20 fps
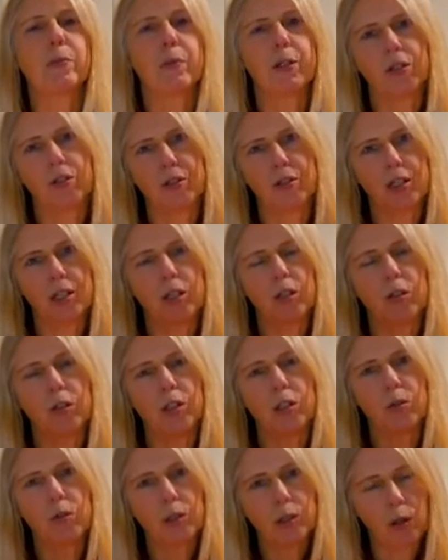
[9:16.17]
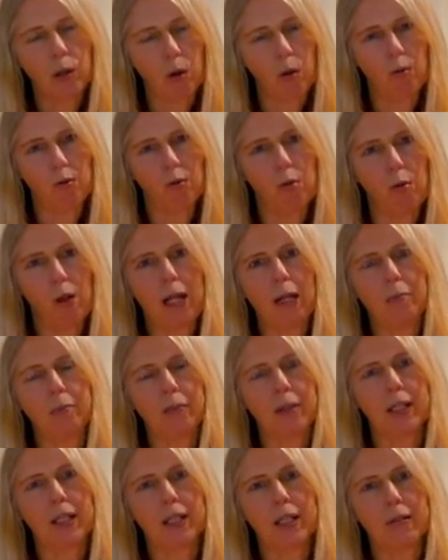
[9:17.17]
because, you don't overwhelm
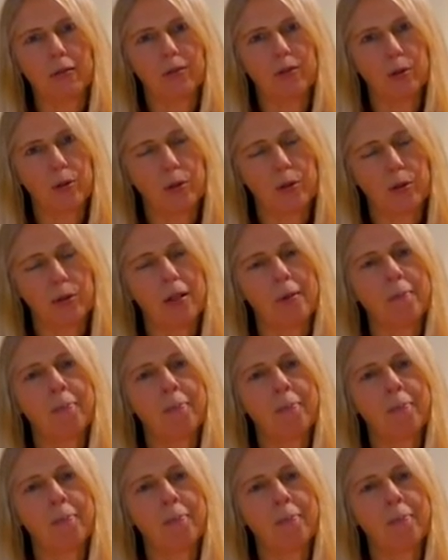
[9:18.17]
the food.